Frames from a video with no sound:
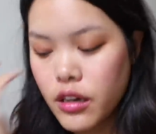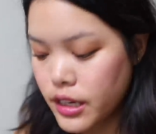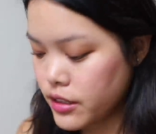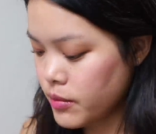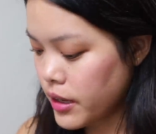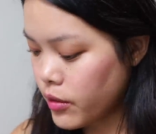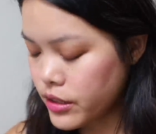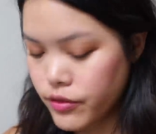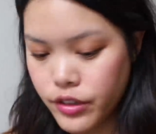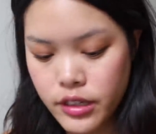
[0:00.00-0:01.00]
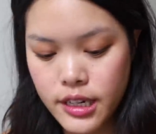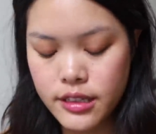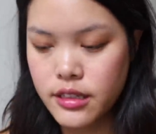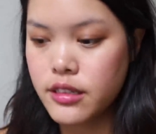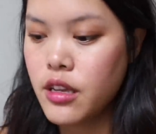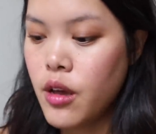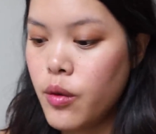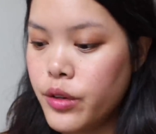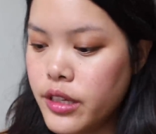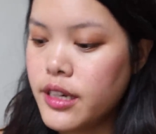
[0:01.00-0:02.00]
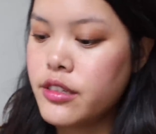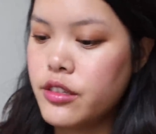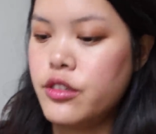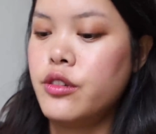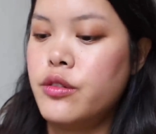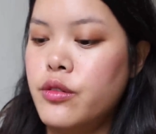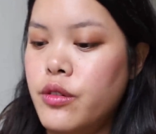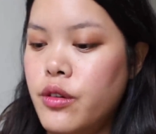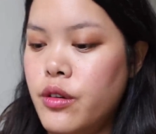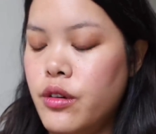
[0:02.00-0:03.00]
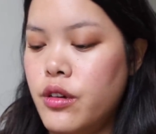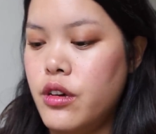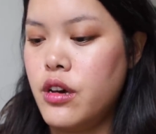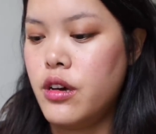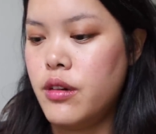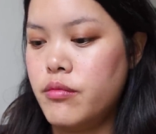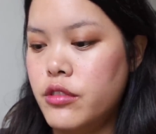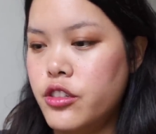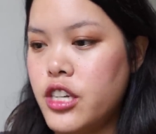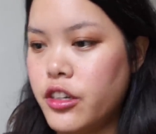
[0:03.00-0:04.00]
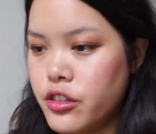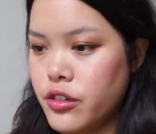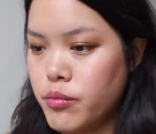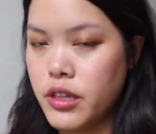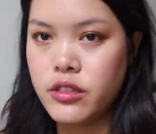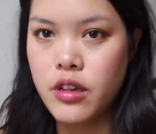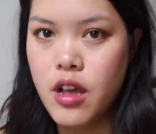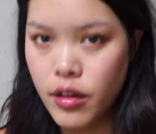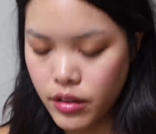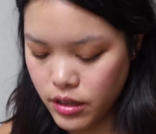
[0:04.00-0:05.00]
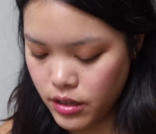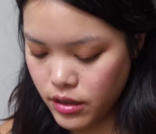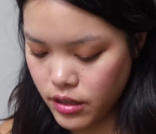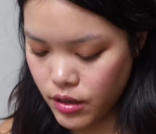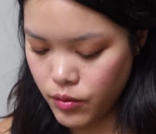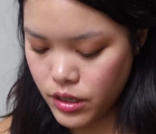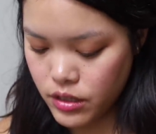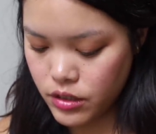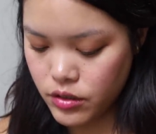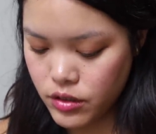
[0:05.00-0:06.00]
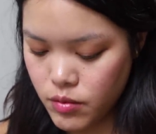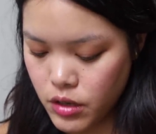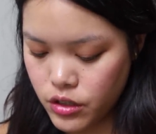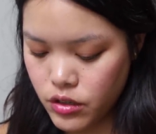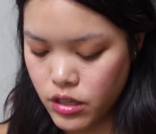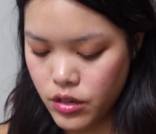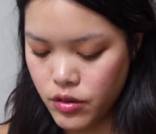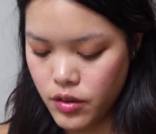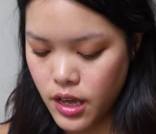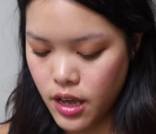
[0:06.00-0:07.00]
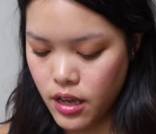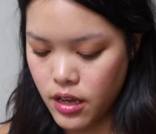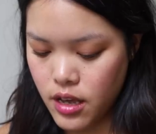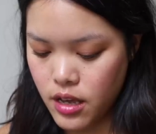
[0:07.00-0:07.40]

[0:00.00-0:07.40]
Okay, so my question for you guys is, what do you guys do um, to check your mental health? Like, what do you do to make sure that you're okay?